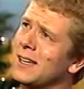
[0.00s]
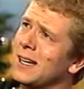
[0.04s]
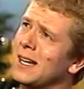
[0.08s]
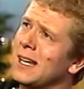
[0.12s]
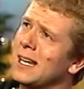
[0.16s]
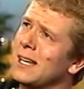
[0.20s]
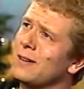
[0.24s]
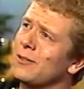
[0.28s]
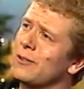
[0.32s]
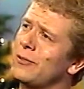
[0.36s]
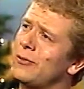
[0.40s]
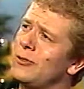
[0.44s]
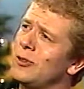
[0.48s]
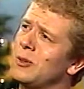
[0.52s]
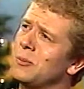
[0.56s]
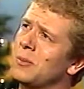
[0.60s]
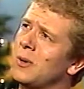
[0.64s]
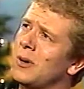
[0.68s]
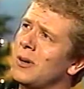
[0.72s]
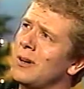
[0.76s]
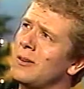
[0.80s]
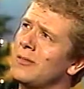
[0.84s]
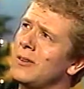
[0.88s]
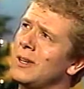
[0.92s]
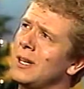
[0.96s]
I'll have a few
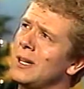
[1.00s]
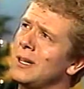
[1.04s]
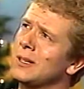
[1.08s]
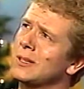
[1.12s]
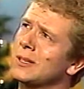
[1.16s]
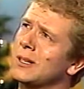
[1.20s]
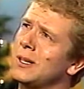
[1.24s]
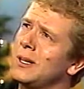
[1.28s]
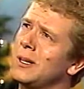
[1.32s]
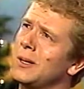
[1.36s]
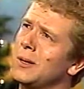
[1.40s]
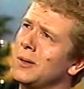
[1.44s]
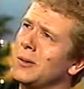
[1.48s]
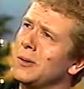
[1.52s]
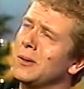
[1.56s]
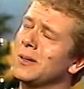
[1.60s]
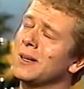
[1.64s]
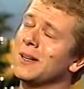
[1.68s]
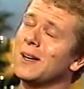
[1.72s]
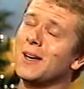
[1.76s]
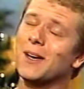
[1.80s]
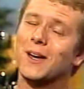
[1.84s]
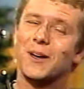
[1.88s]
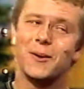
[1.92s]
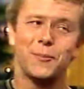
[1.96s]
more of these, Q.
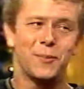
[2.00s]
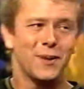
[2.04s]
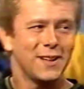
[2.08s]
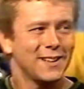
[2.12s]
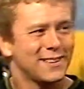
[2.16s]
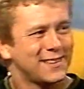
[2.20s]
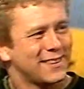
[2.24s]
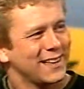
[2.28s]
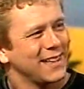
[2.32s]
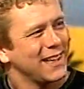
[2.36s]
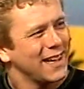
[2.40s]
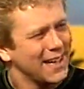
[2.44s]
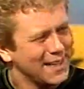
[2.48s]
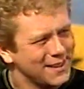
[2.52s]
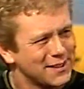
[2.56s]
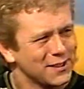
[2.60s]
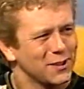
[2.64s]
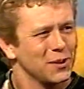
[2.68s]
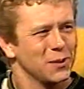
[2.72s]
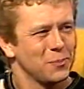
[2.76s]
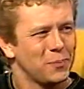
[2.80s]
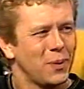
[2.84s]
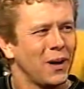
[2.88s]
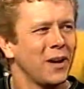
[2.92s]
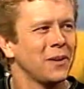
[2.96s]
But yeah, he's a
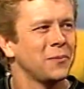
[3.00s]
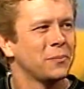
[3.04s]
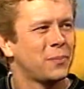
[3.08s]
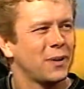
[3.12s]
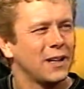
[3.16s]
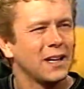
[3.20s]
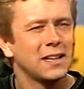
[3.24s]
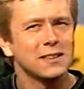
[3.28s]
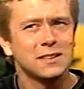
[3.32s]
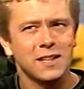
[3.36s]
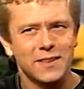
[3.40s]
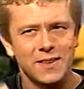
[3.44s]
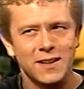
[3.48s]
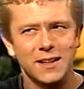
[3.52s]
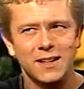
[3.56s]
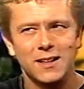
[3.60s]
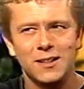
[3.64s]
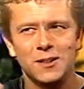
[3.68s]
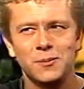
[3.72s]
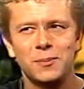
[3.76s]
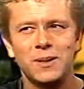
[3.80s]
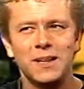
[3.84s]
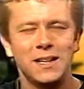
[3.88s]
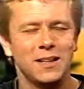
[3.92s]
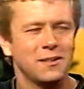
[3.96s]
good Bond, Pierce. I think
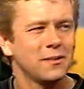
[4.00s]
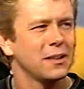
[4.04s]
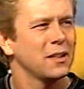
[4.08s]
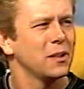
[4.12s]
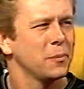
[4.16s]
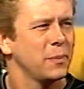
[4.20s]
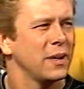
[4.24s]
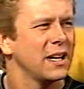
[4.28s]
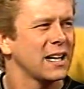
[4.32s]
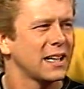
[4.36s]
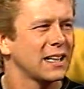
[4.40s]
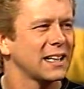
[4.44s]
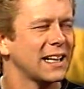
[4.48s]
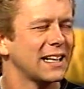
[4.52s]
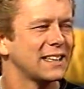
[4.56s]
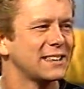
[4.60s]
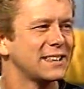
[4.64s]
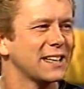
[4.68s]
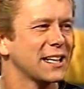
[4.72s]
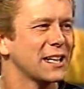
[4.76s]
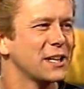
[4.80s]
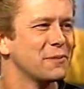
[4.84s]
he'll be a classic.